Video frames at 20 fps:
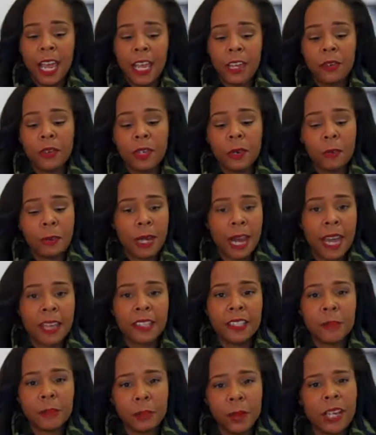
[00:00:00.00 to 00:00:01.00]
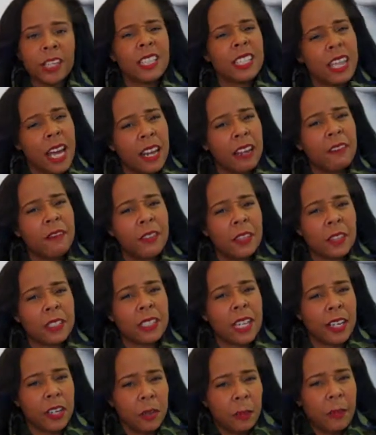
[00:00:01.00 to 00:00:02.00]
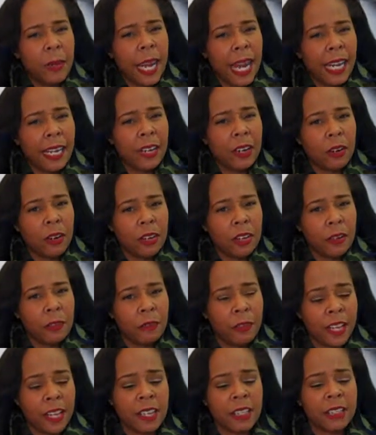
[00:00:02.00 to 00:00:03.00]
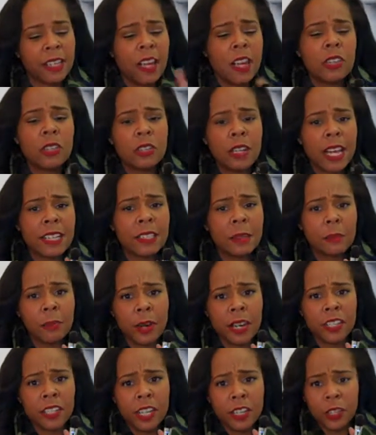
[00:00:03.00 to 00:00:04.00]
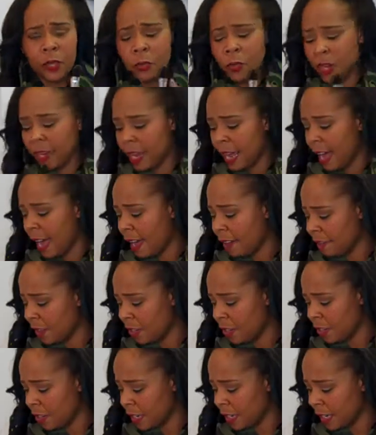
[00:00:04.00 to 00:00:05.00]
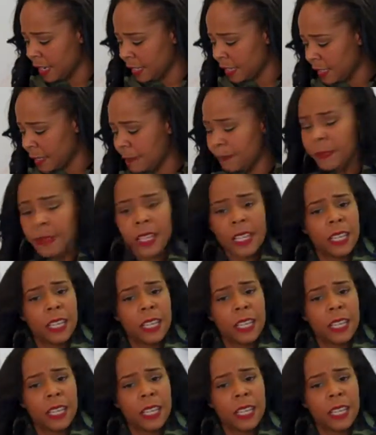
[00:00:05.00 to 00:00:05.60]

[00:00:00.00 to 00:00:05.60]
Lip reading: And you're going to apply this brush, it kind of feels like you're painting on your face. So that's a brush that you want to have in your kit.